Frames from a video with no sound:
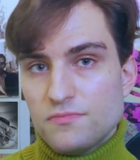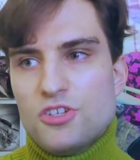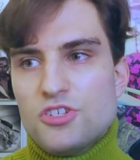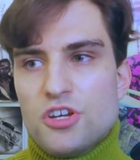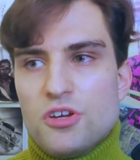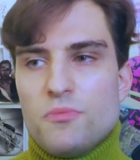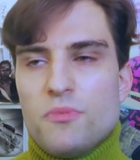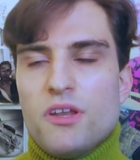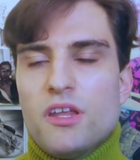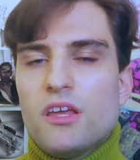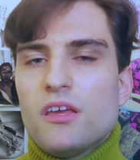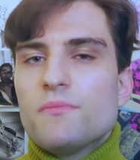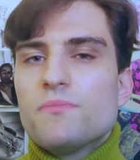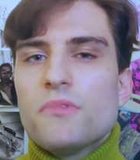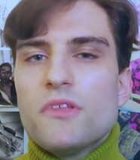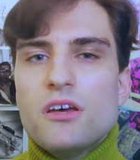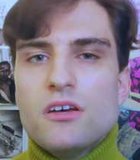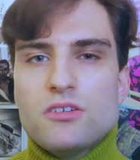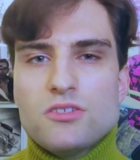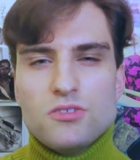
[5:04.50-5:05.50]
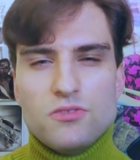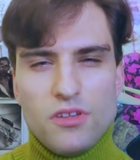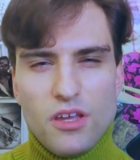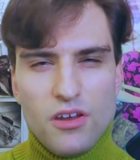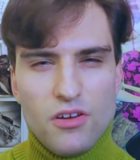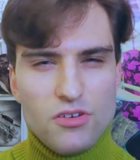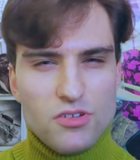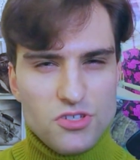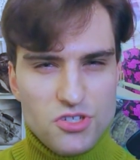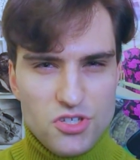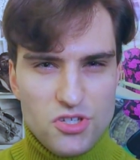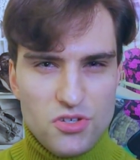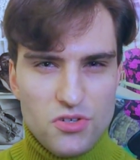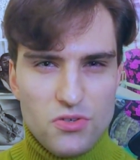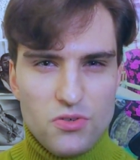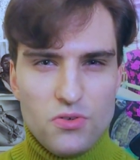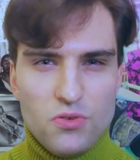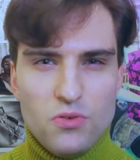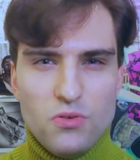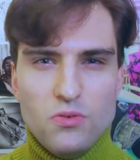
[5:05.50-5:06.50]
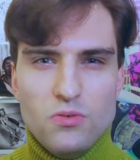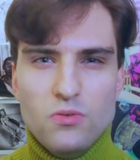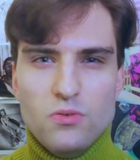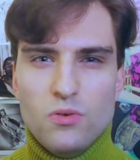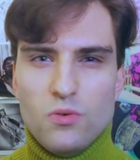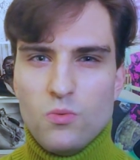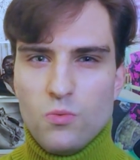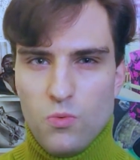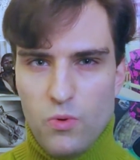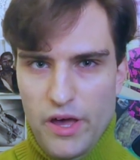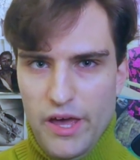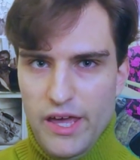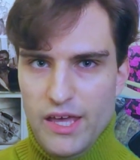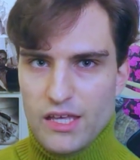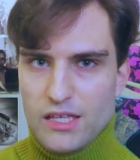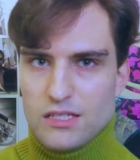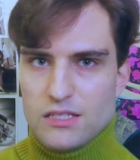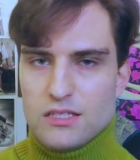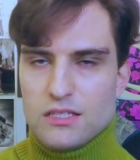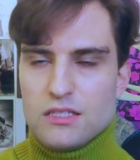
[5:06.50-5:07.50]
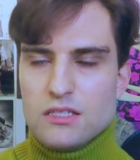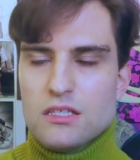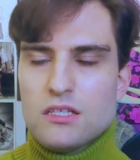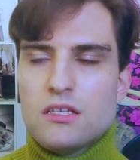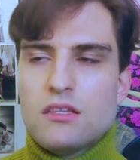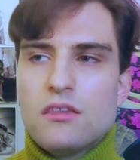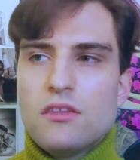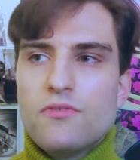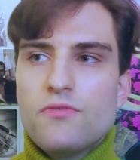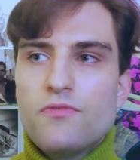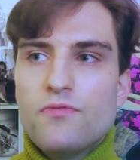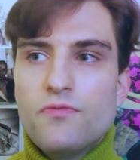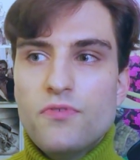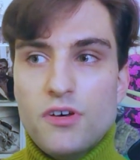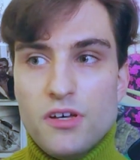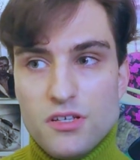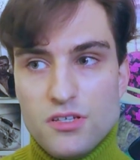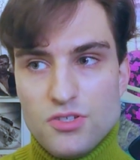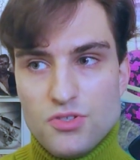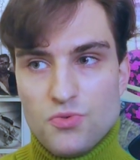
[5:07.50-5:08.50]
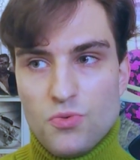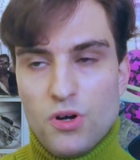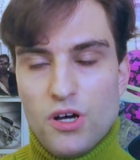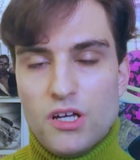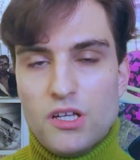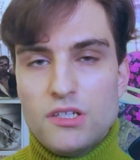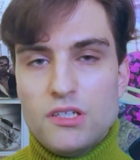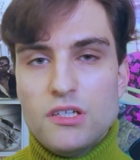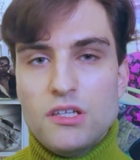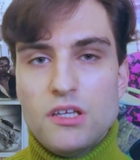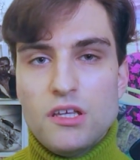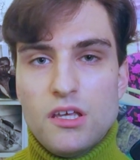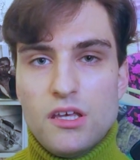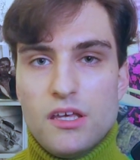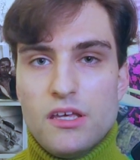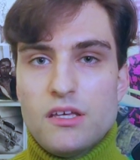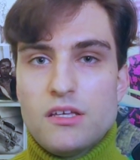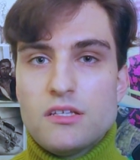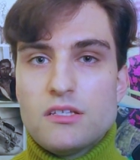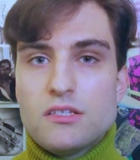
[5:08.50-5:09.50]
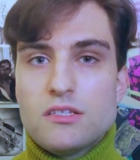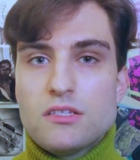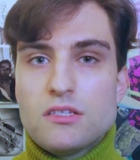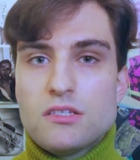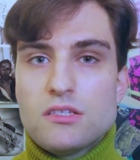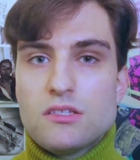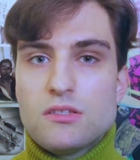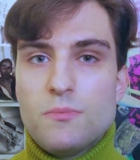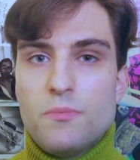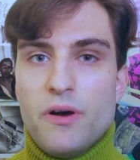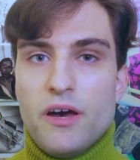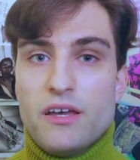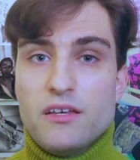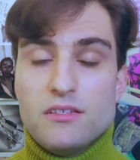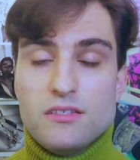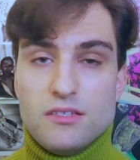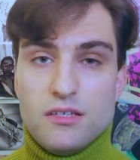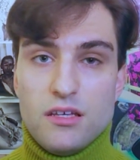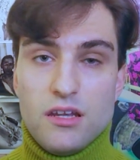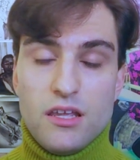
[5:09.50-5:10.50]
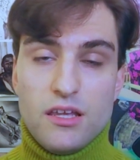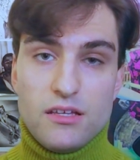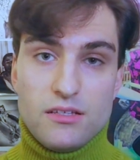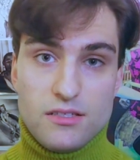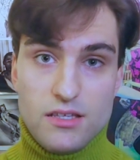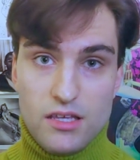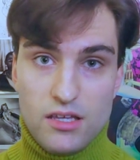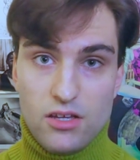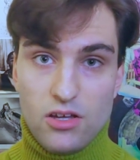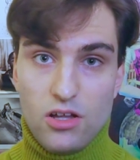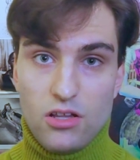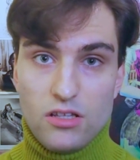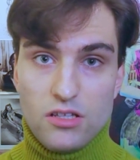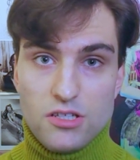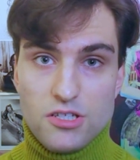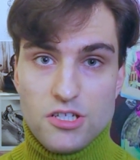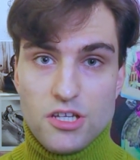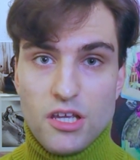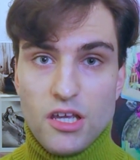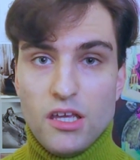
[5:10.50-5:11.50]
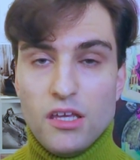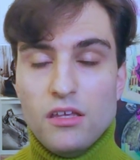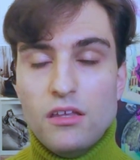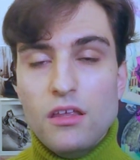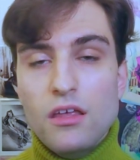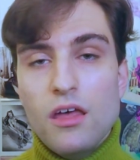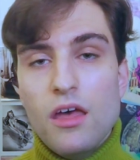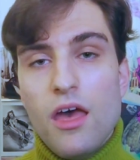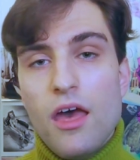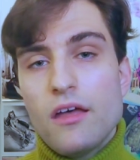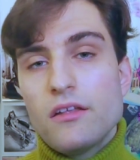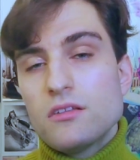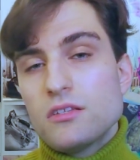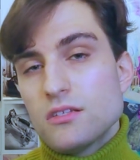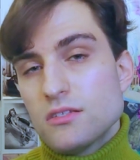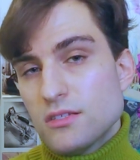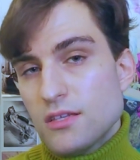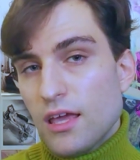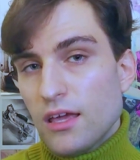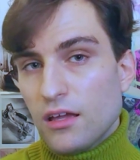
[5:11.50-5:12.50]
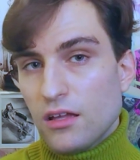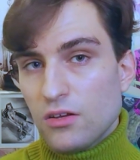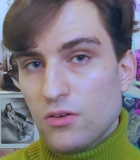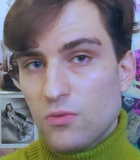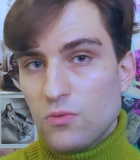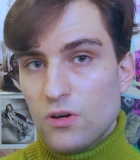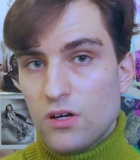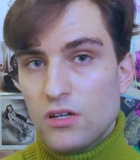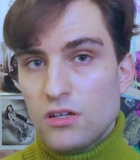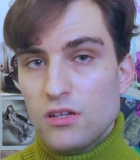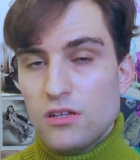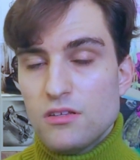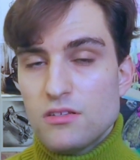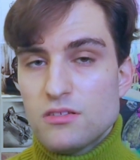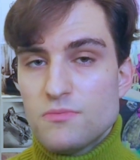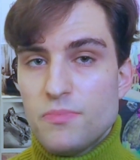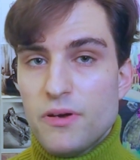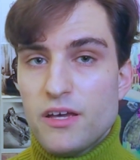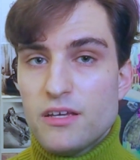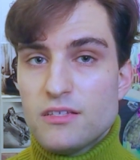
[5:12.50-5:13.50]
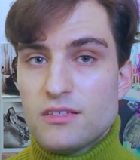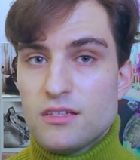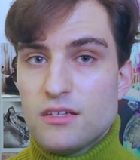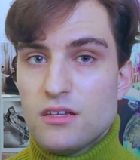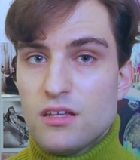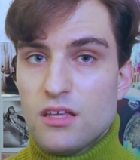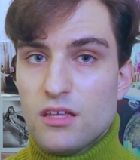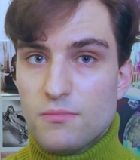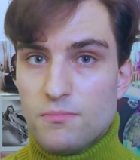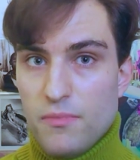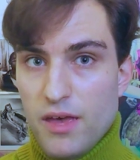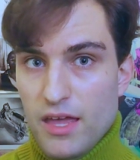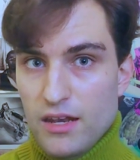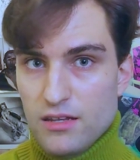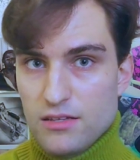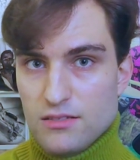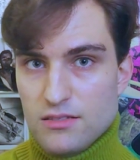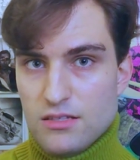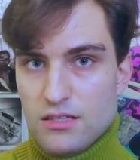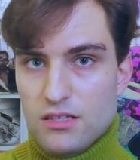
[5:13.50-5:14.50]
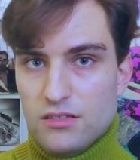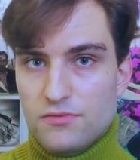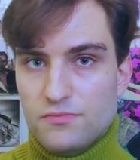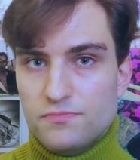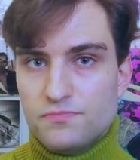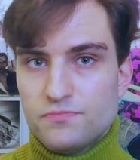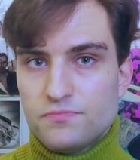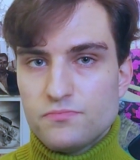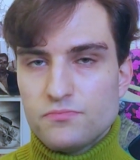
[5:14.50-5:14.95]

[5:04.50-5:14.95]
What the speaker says: in Germany? So there are two ways. The first one is by studying psychology, and the second one is by studying medicine.